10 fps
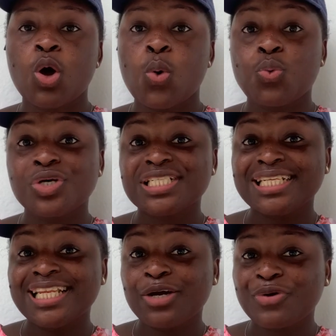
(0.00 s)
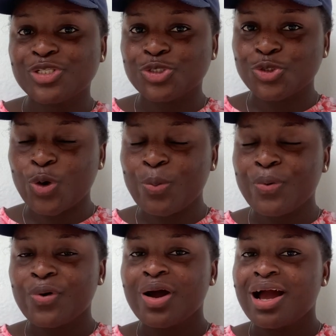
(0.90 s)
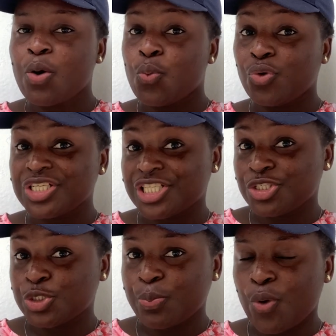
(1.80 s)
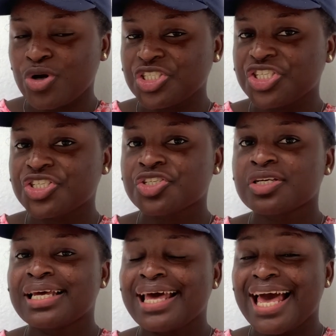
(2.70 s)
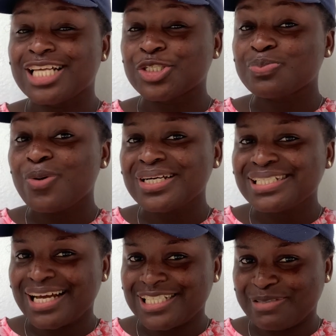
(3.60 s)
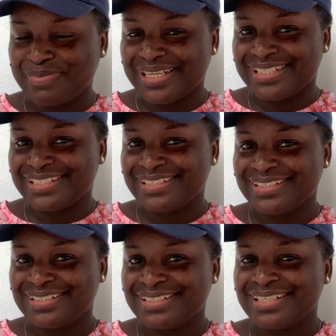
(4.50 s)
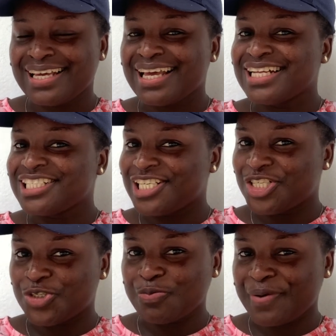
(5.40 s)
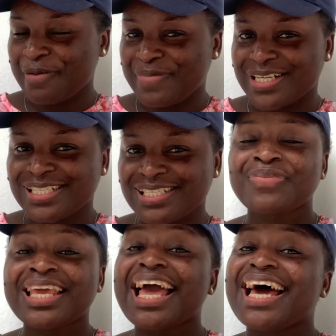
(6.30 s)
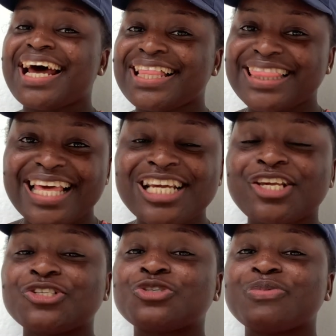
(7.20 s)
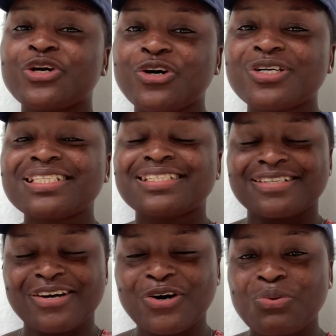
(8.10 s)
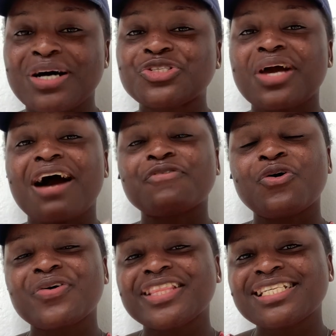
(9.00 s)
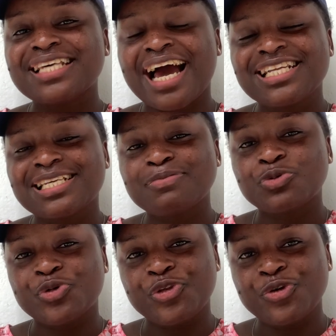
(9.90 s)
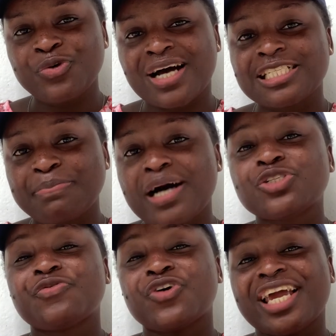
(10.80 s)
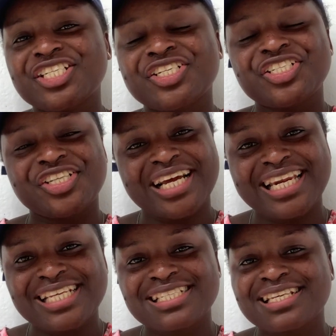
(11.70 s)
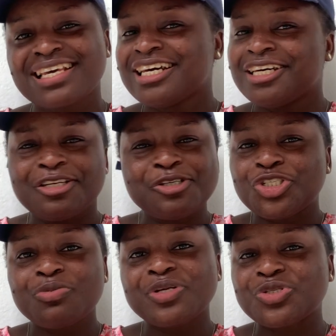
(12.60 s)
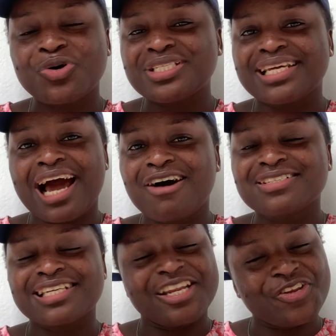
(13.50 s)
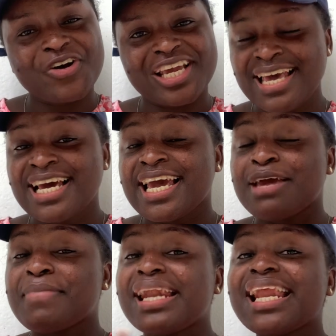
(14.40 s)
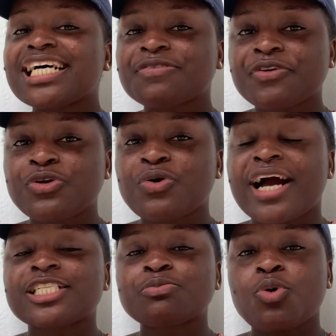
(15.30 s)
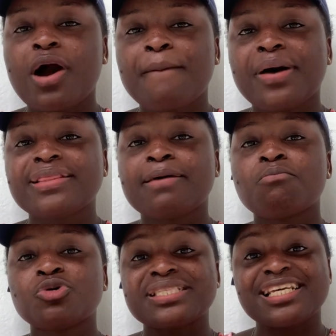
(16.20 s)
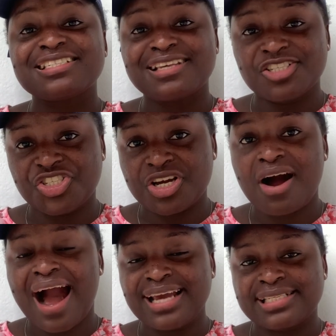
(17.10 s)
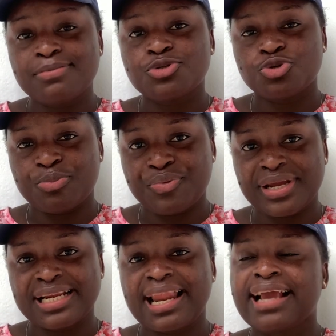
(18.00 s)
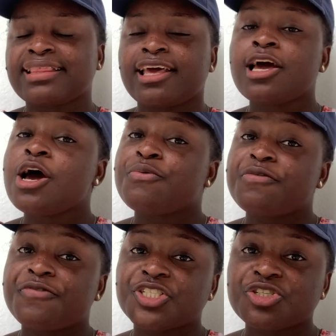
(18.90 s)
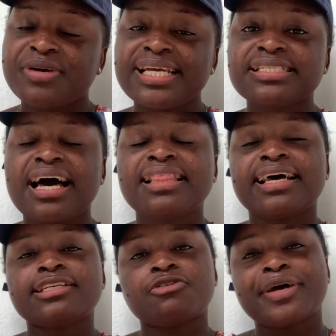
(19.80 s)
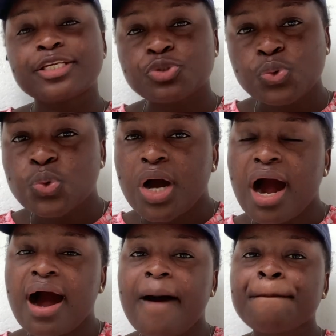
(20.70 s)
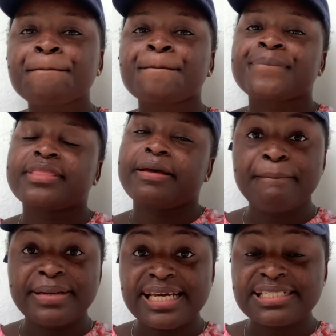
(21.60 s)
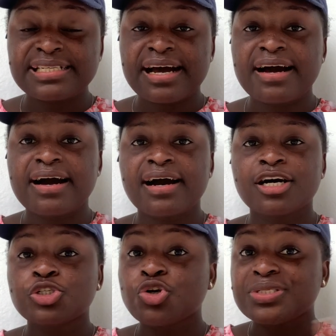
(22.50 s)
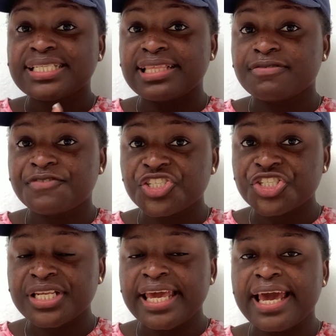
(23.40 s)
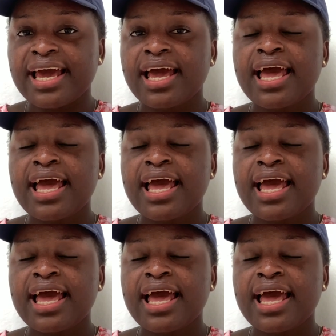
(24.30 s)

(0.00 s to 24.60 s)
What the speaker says: washing liquid soap, washing sponge, a small dustbin, tissue papers, and I think you should be good to go. Once you have all these items with you as part of your kitchen checklist, you should be sorted out in your kitchen. In my last video, I spoke about the most essential items to bring, like the refrigerator, like the rice cooker, the blender, no television here.